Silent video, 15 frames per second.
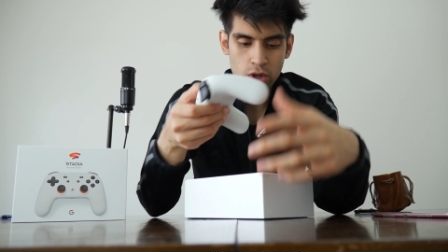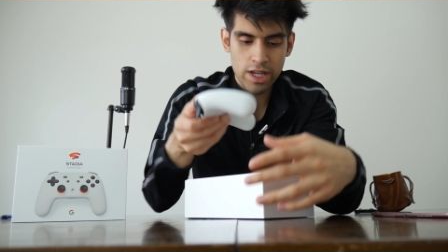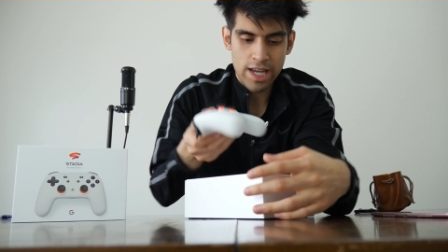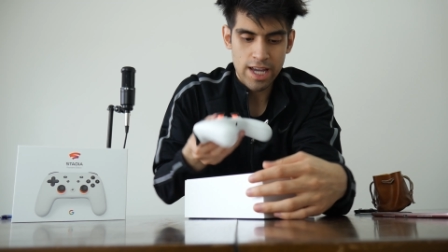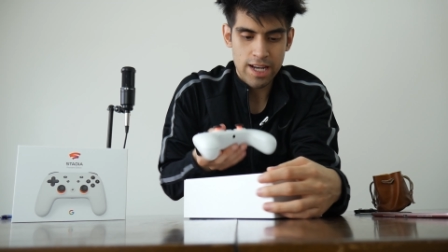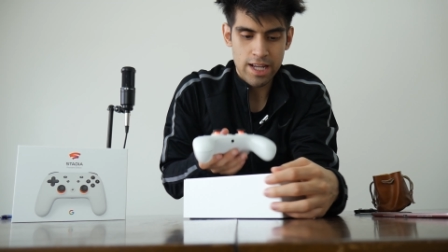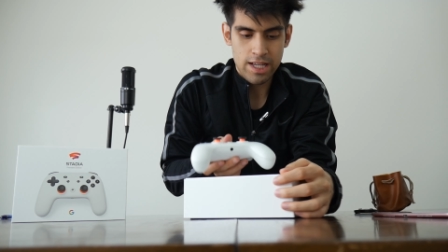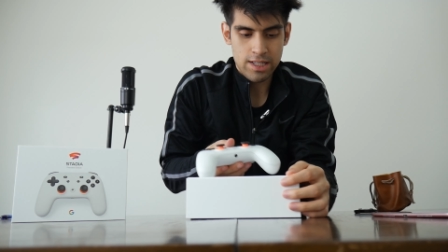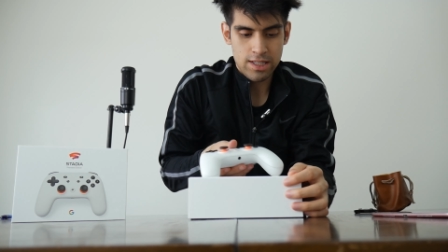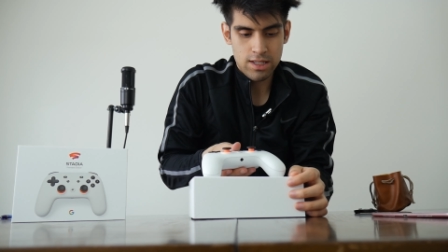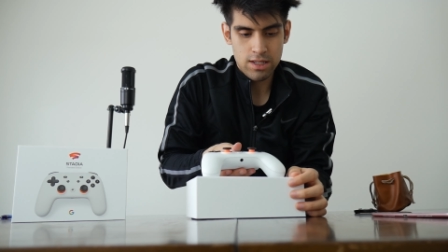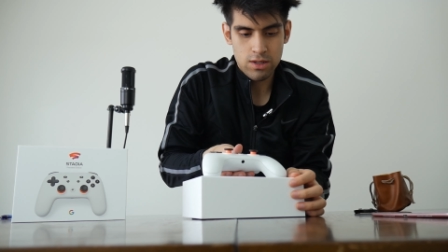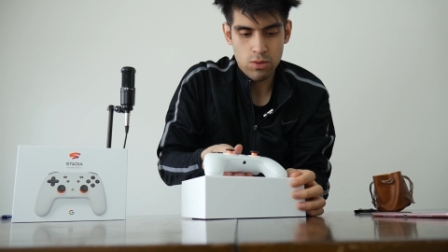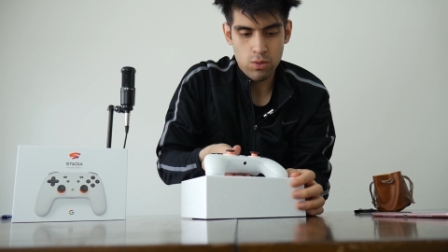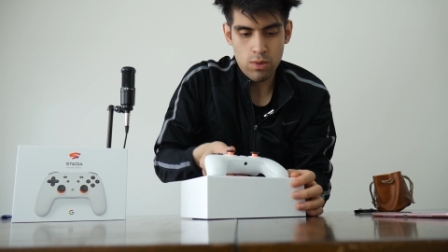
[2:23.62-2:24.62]
Look at
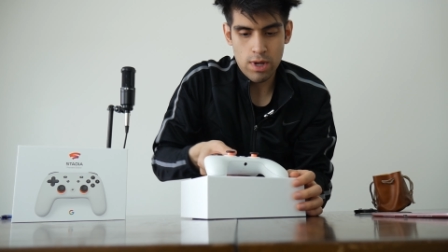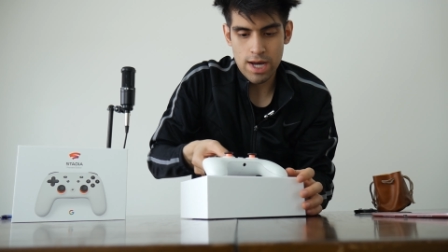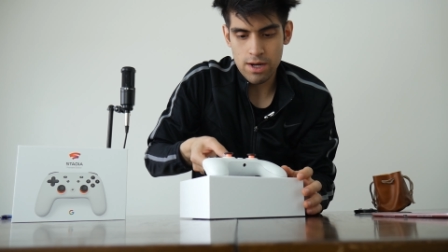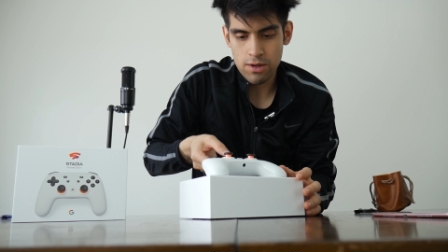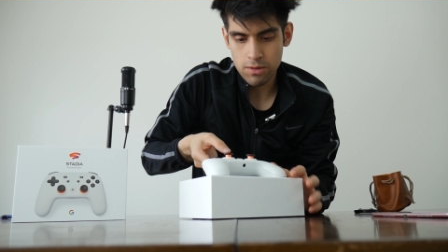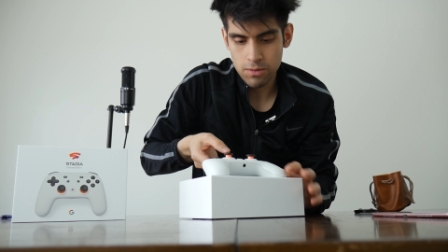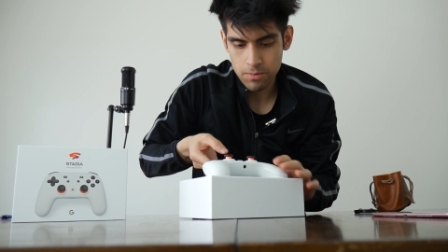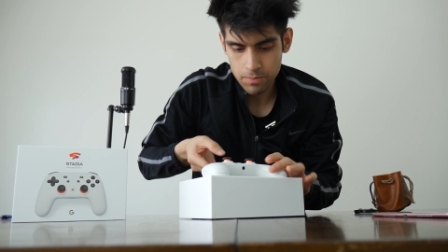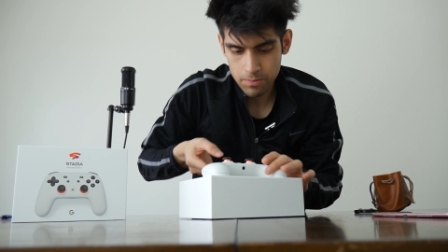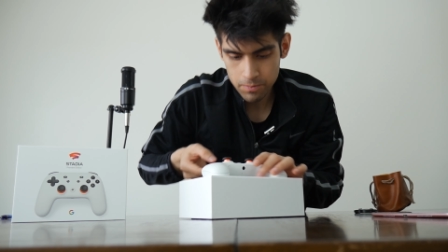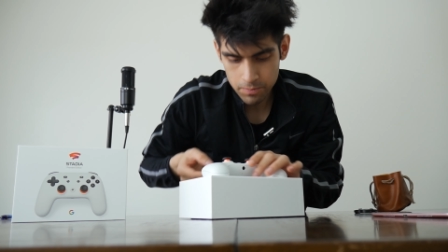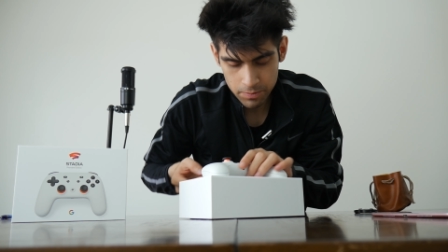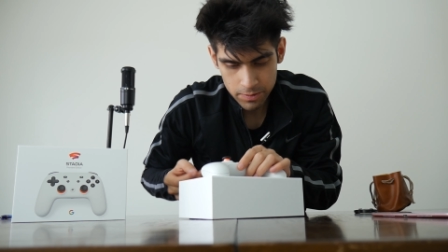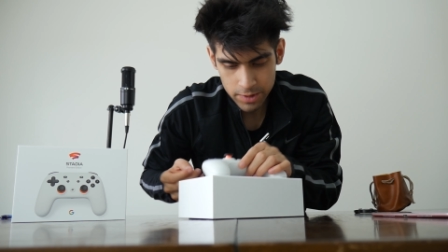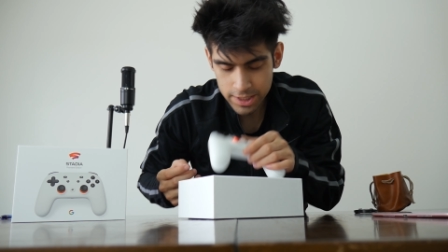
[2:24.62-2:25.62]
it. Wow.
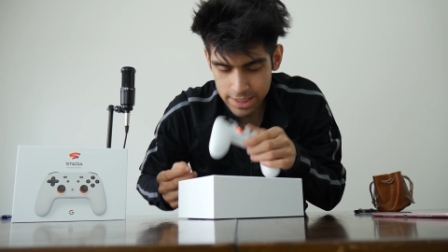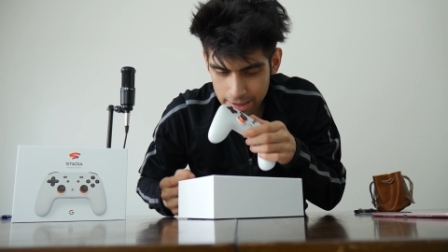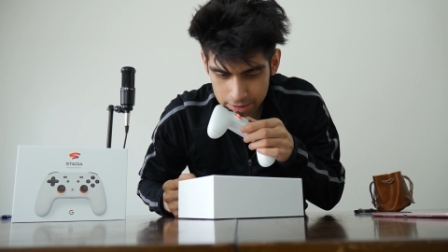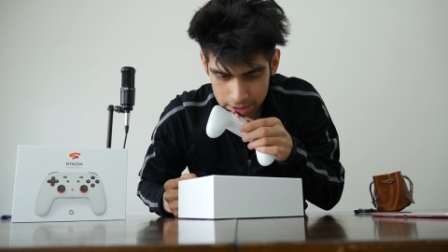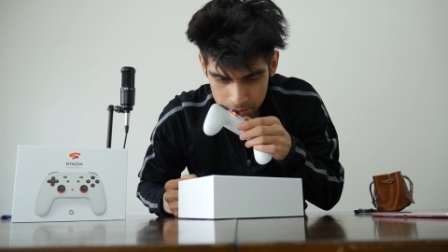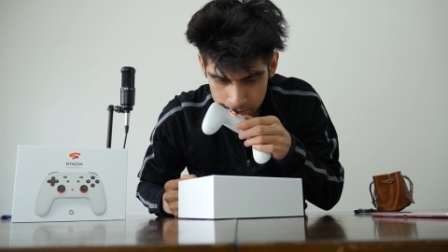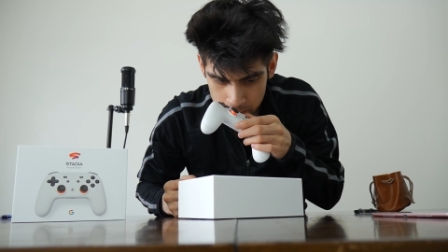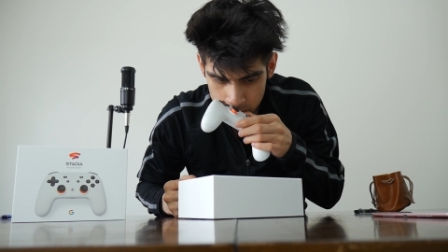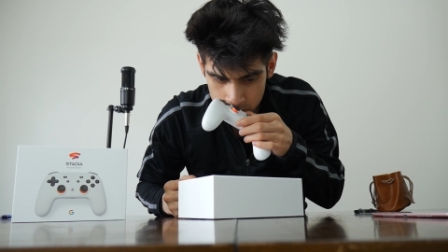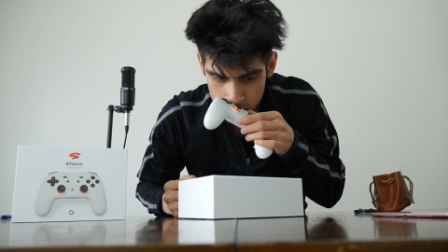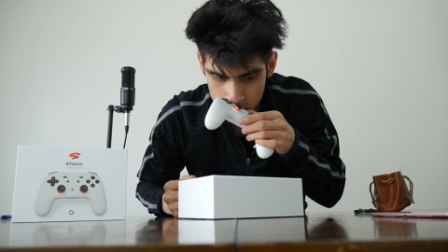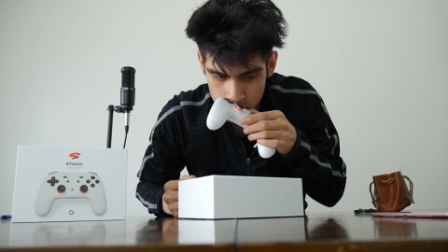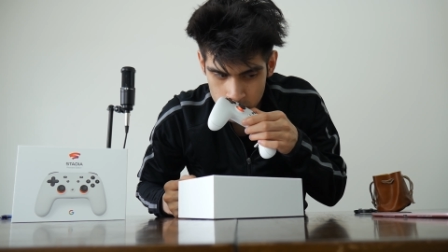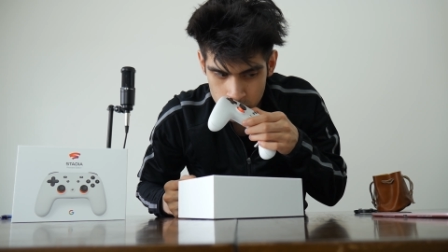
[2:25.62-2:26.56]
Does that have that?